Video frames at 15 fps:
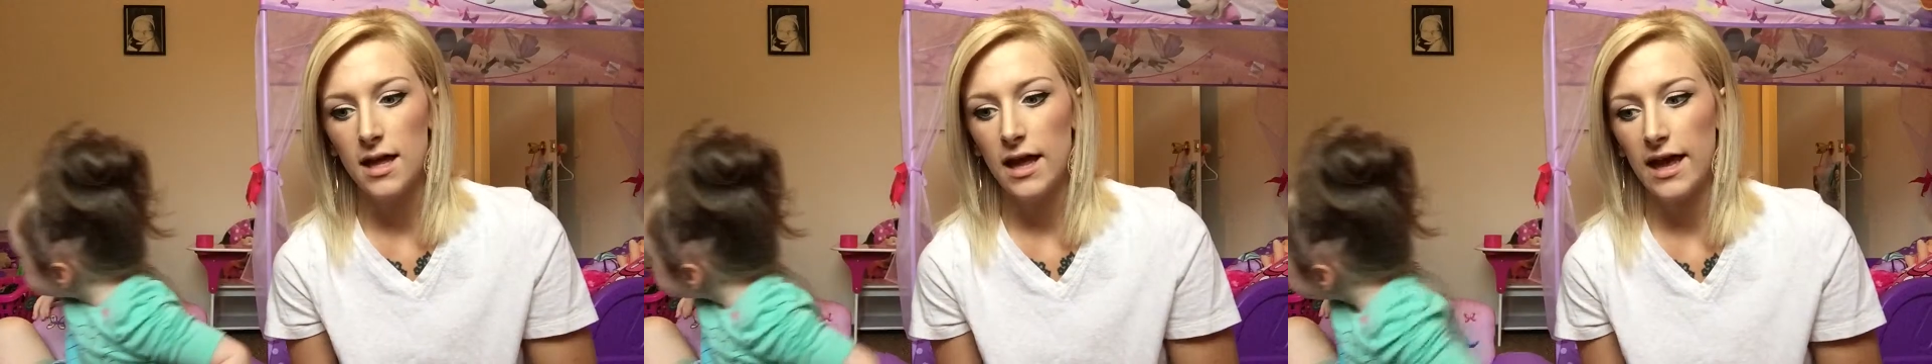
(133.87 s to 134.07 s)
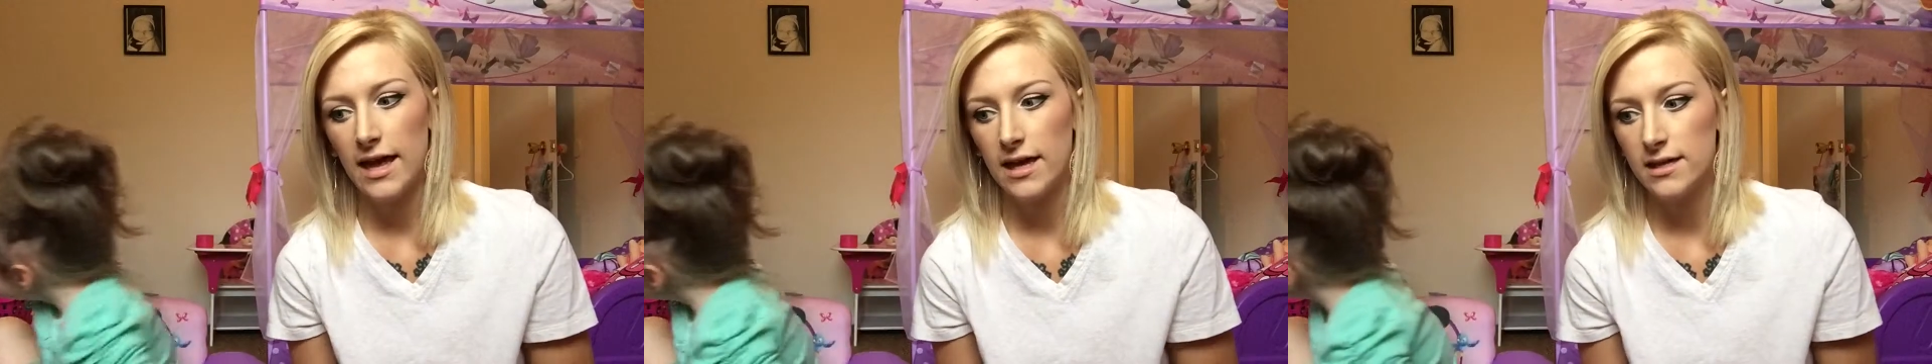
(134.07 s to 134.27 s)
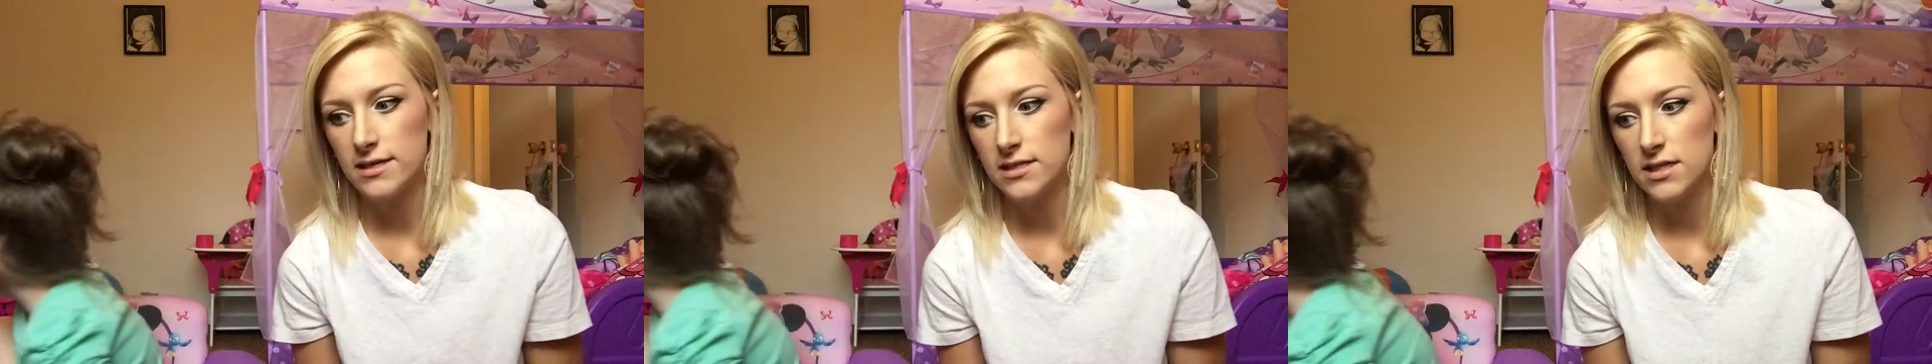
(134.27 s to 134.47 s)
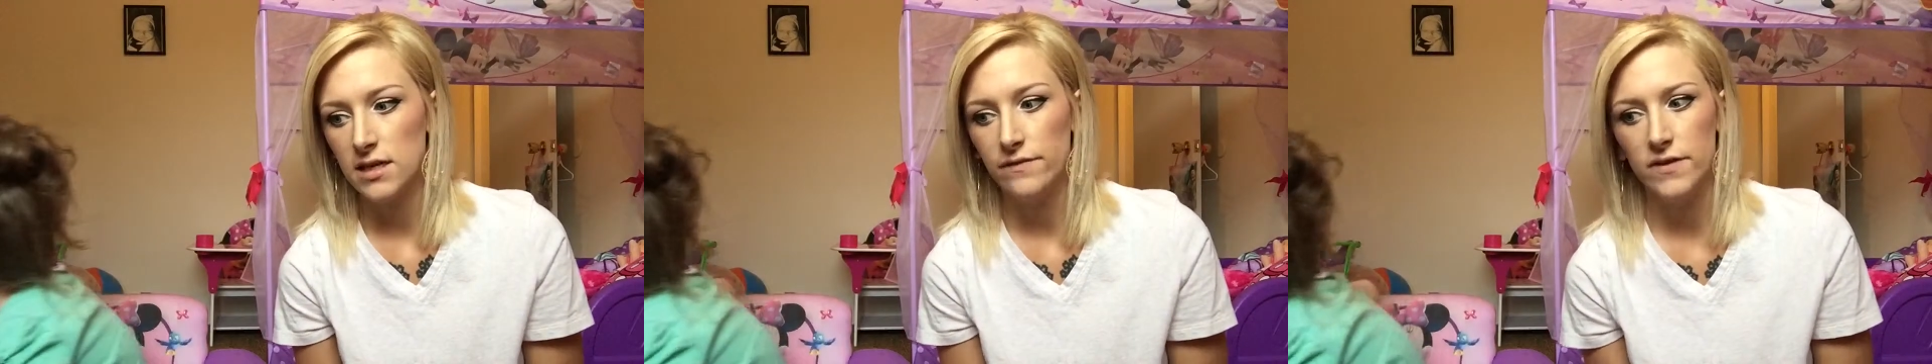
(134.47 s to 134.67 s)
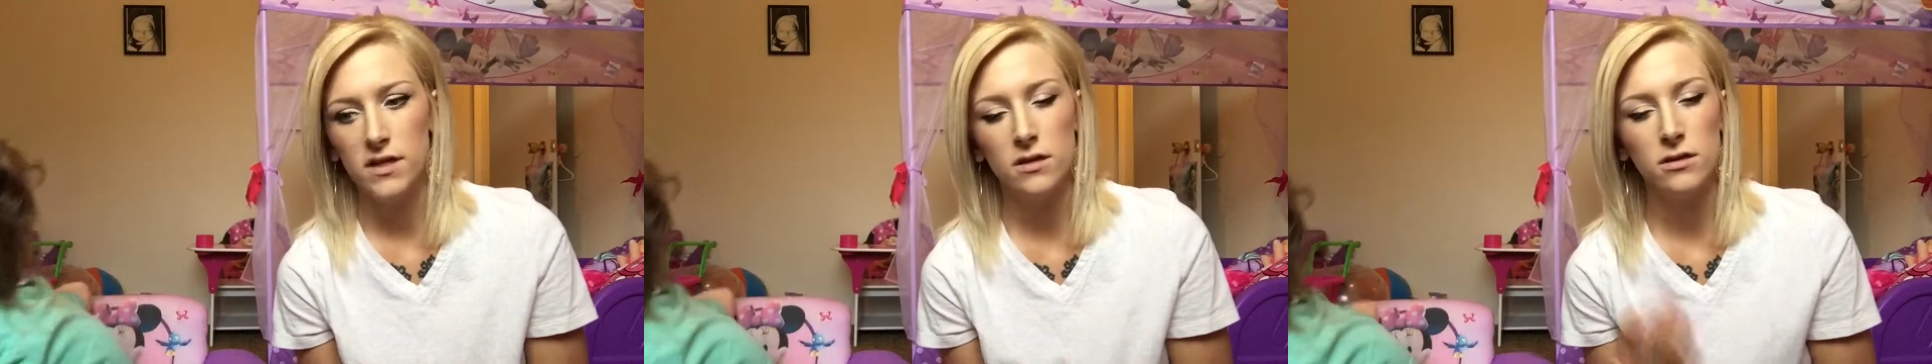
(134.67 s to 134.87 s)
and
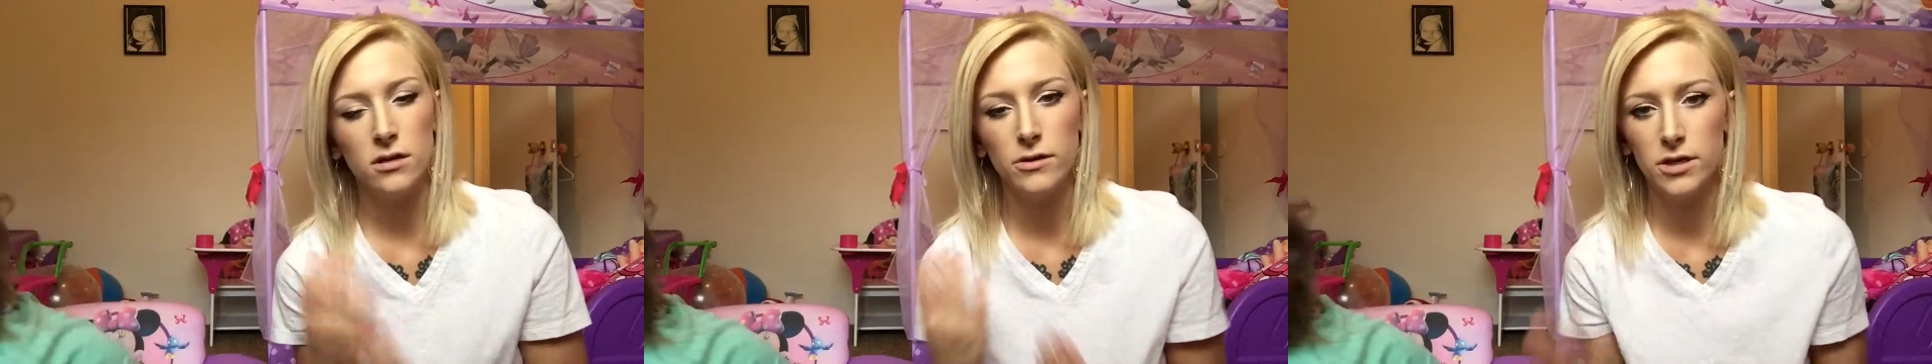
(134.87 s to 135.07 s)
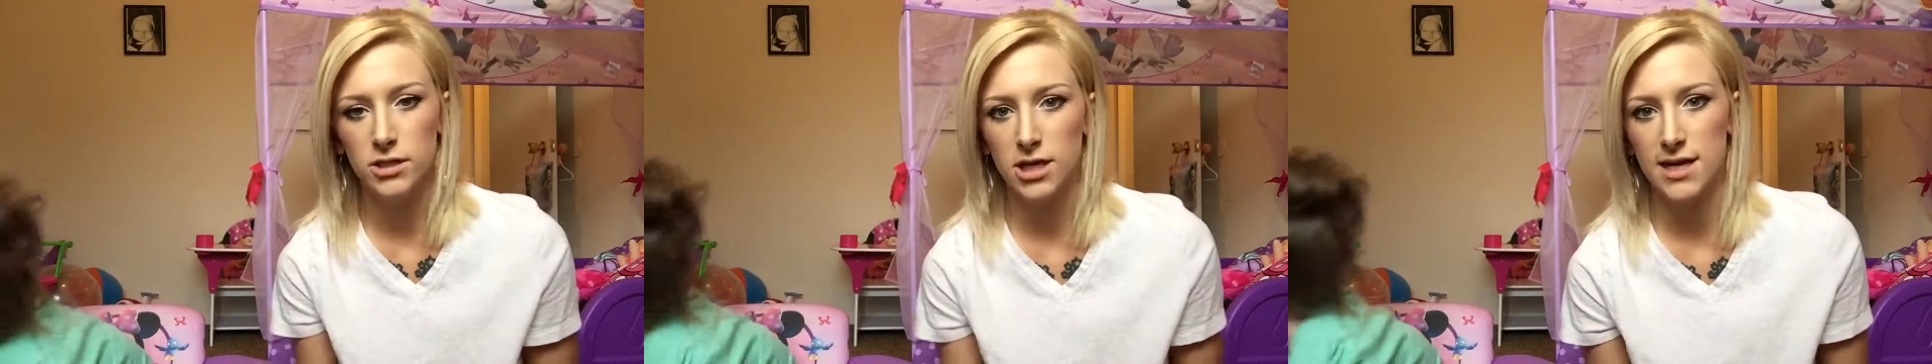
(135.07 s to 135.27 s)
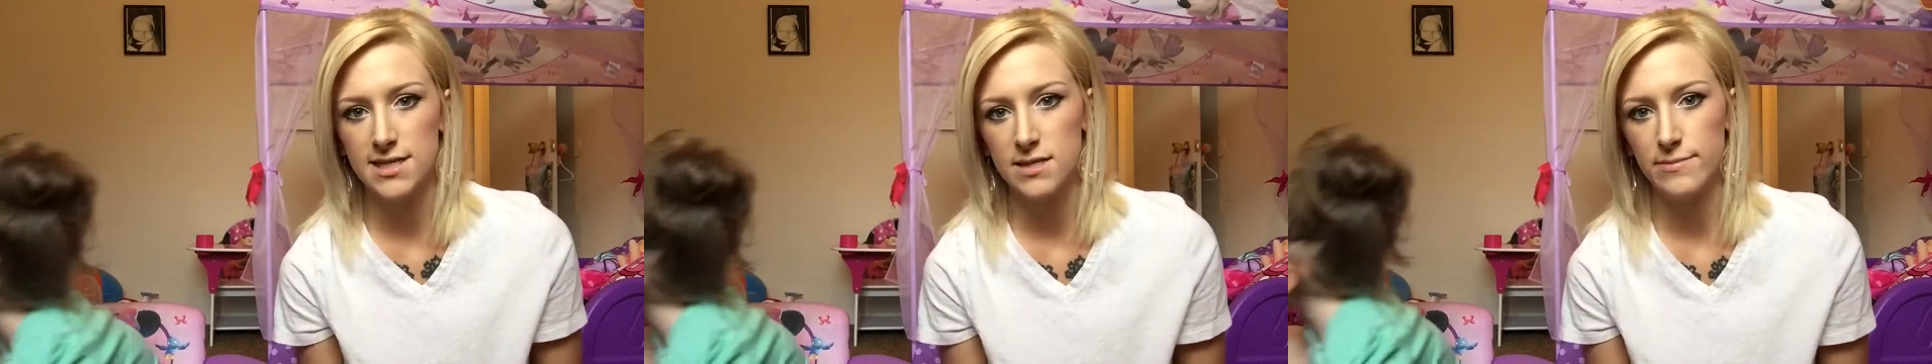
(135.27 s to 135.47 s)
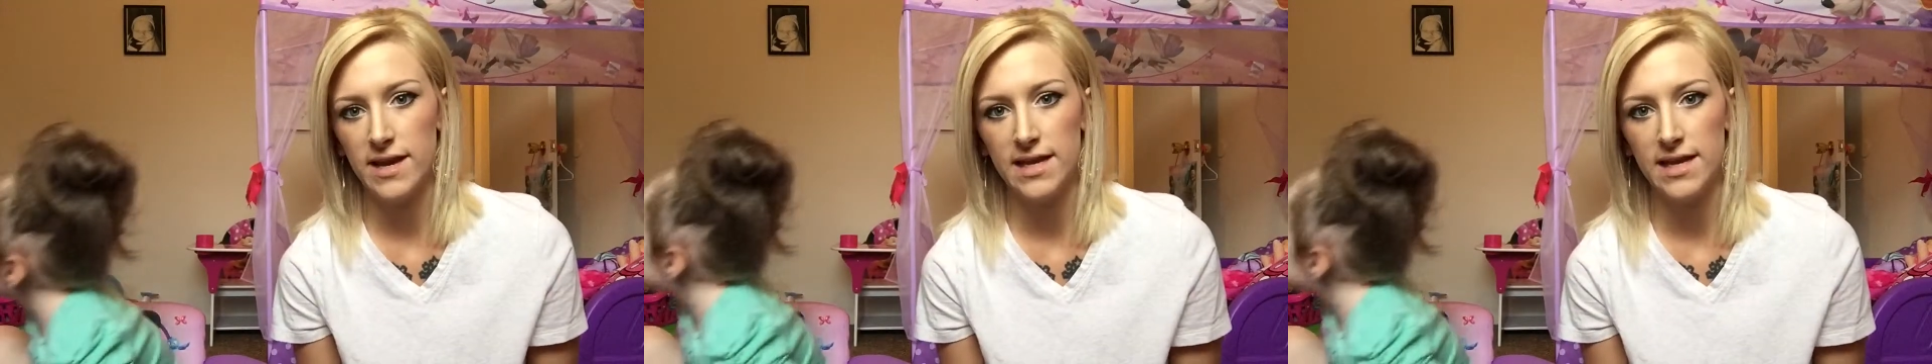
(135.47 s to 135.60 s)
if you don't know what trisomy